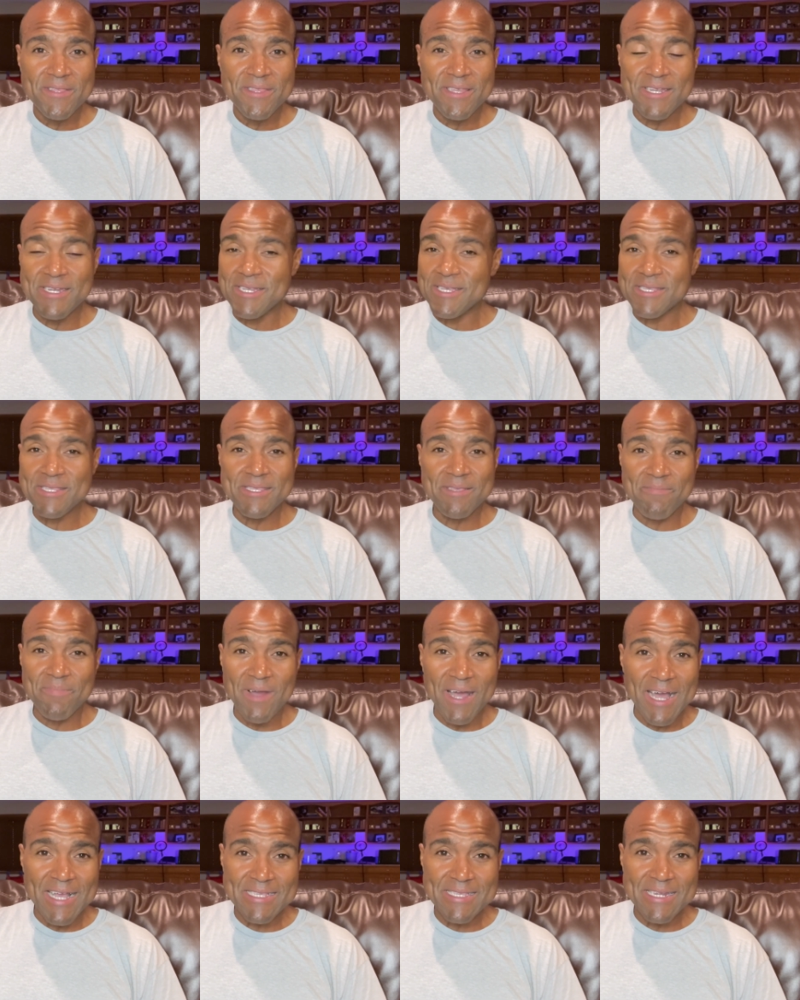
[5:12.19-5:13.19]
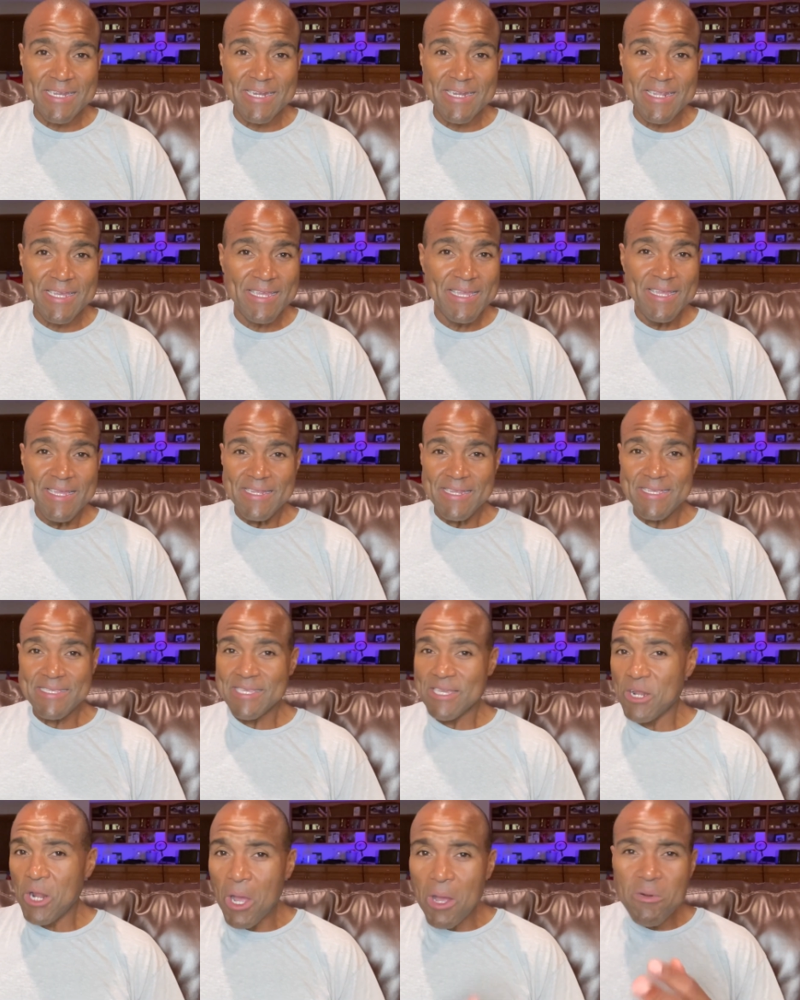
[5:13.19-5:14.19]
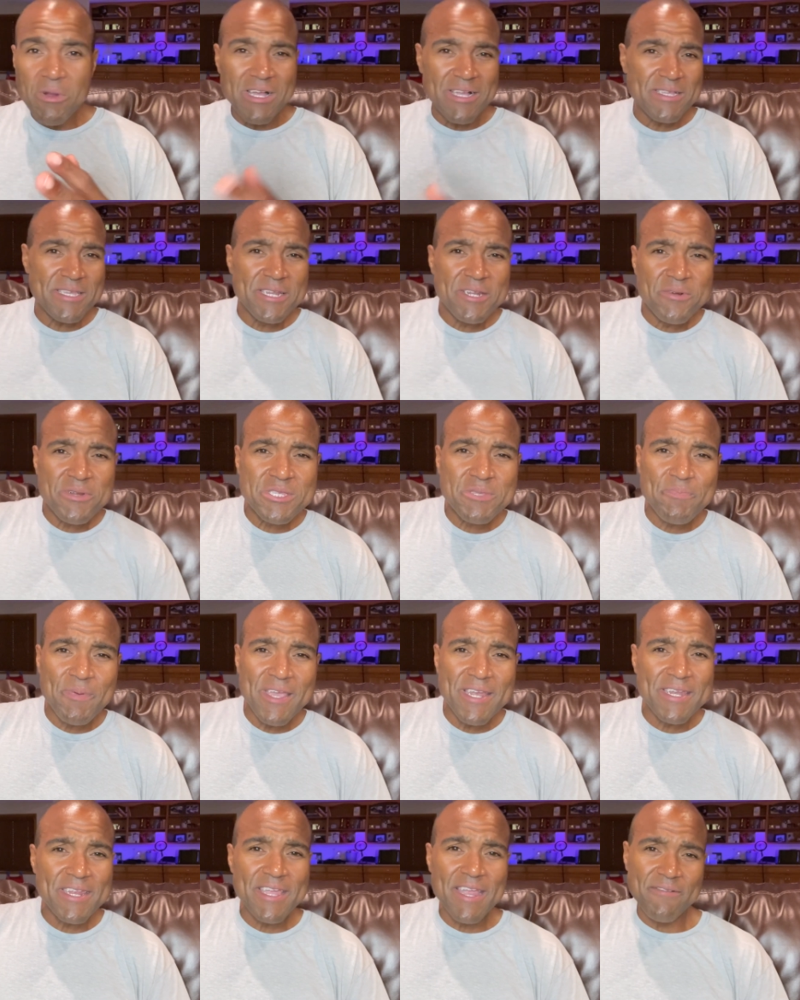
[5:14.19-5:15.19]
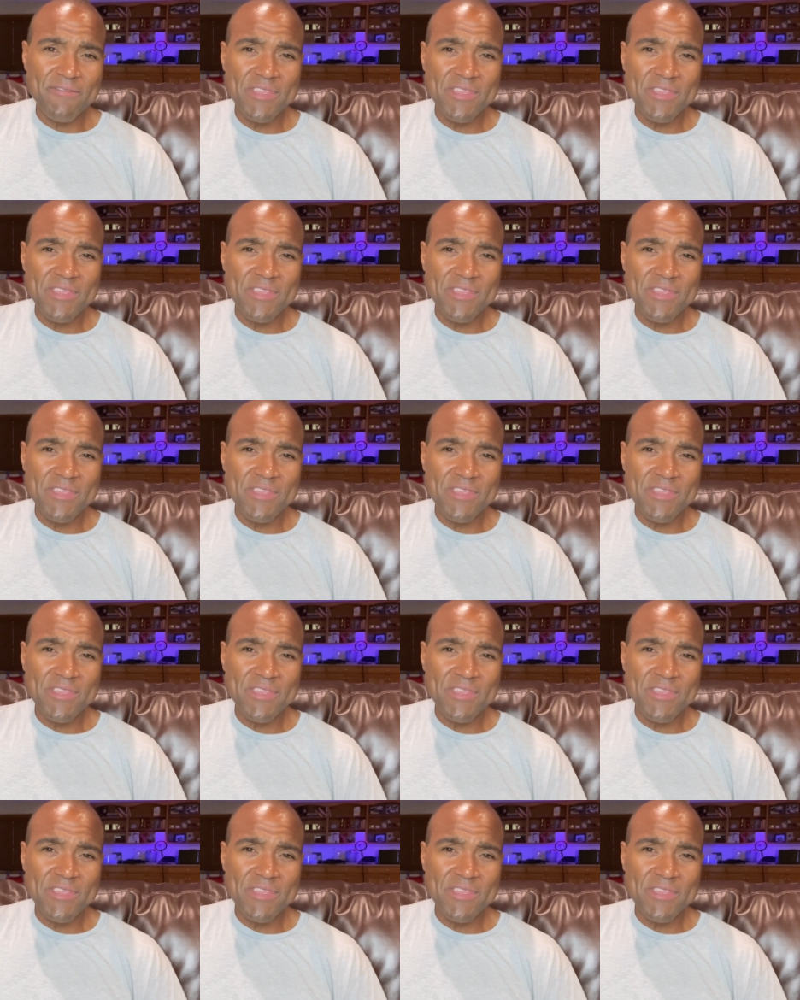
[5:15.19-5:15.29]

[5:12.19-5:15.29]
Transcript: They just deposited it. They said, oh, well, you know, it's pending.